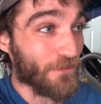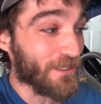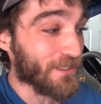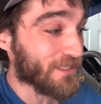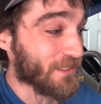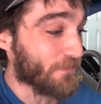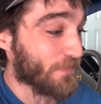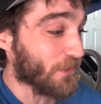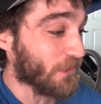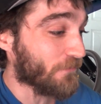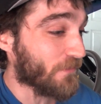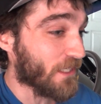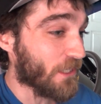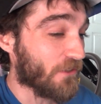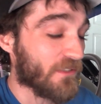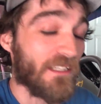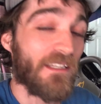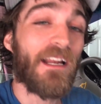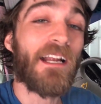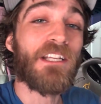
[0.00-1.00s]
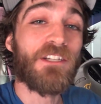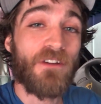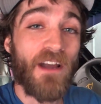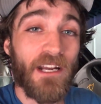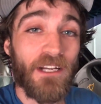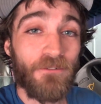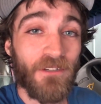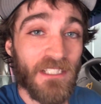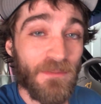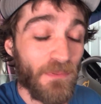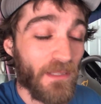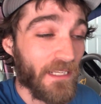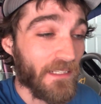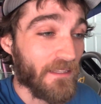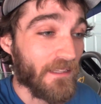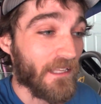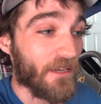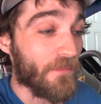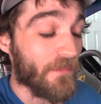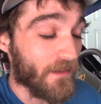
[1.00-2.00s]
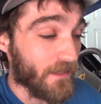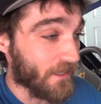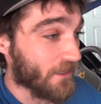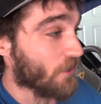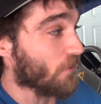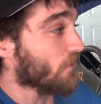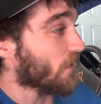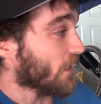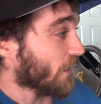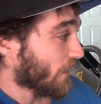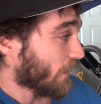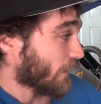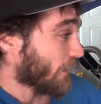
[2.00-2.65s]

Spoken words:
Where's the build videos? And then I try to explain to them, you know,